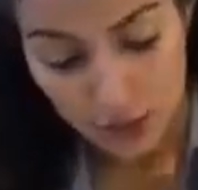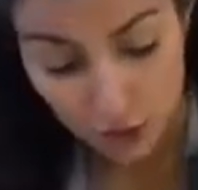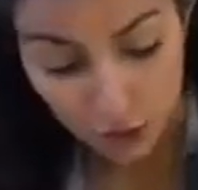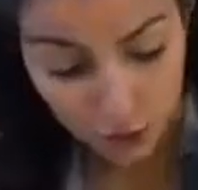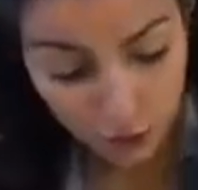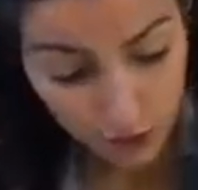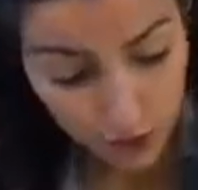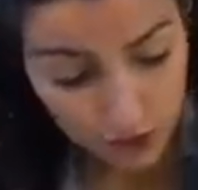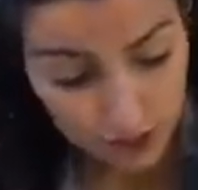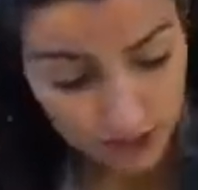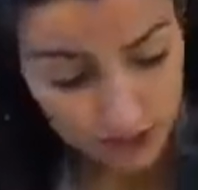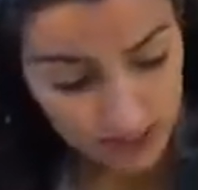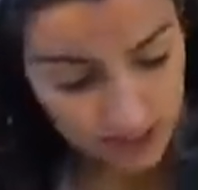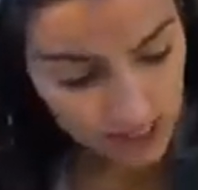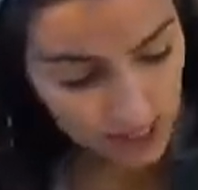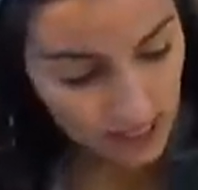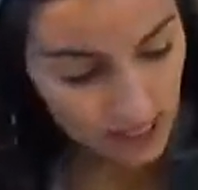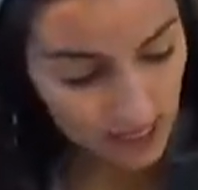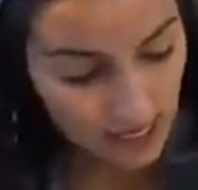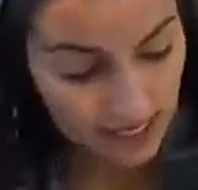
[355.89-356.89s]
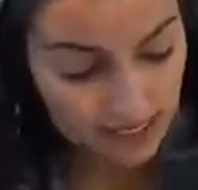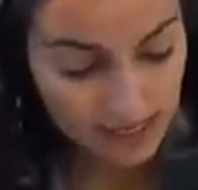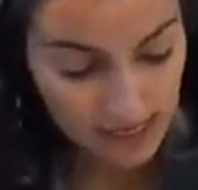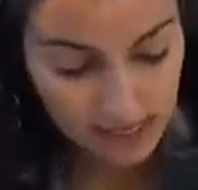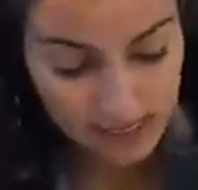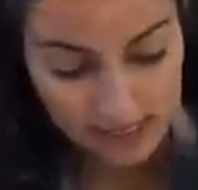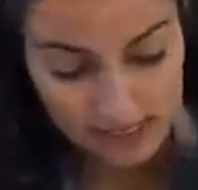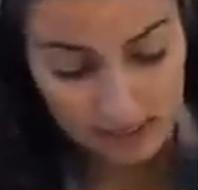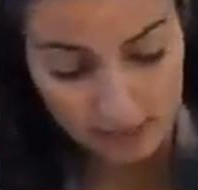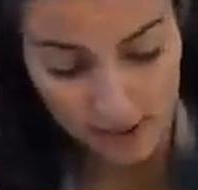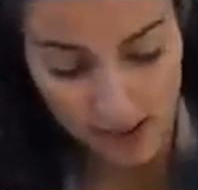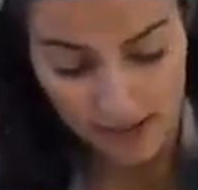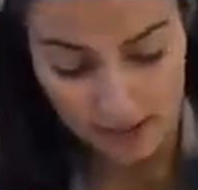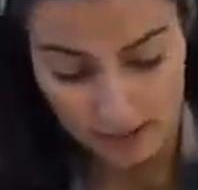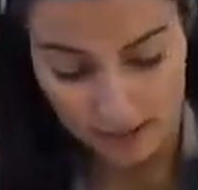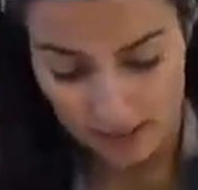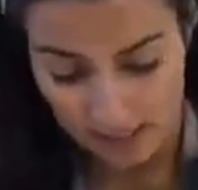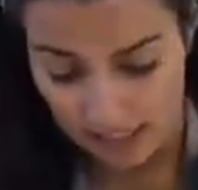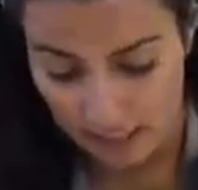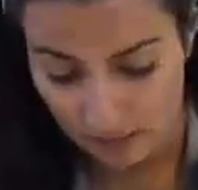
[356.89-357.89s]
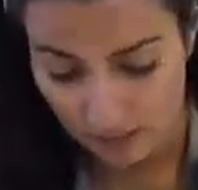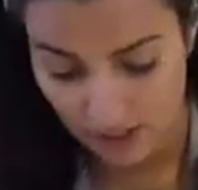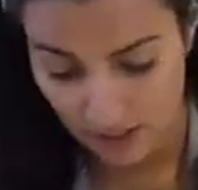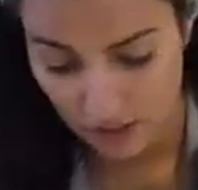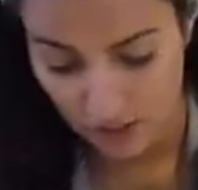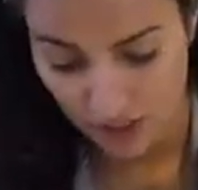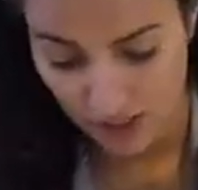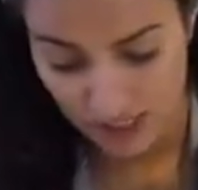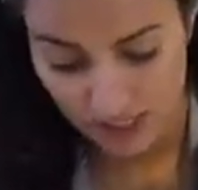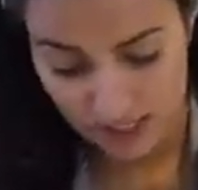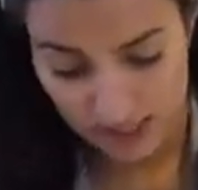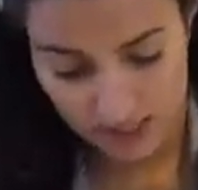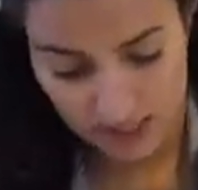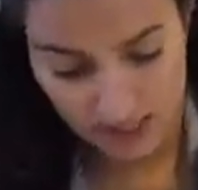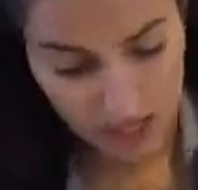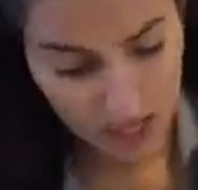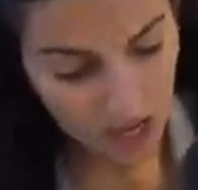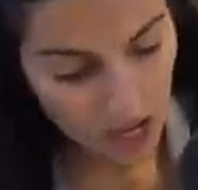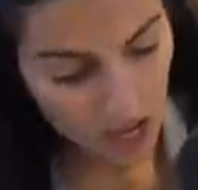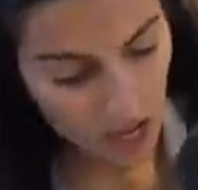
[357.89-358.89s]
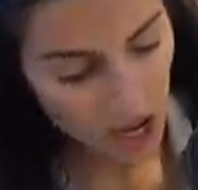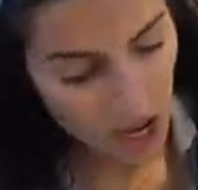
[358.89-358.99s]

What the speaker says: Turtles, it does depend on the species.